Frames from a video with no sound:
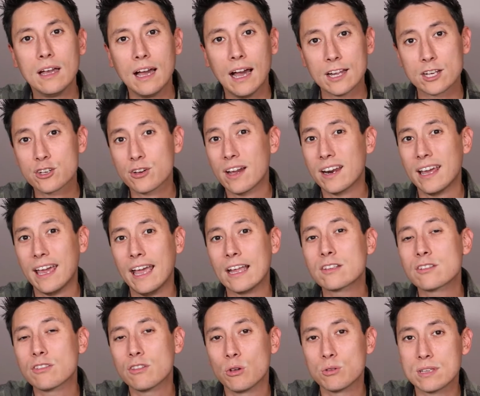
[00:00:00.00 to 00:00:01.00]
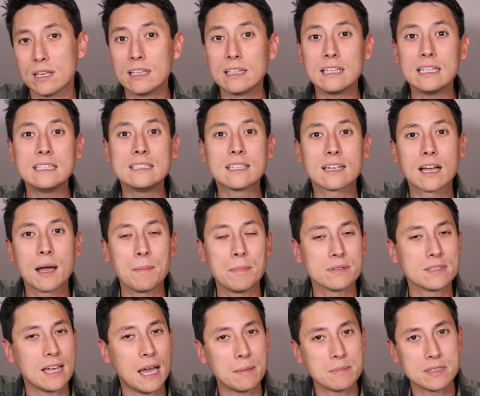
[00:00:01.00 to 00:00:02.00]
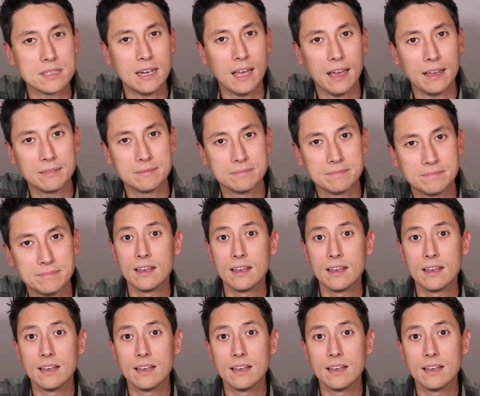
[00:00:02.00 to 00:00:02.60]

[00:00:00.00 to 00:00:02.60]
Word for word: I try to answer those at least a couple times a day.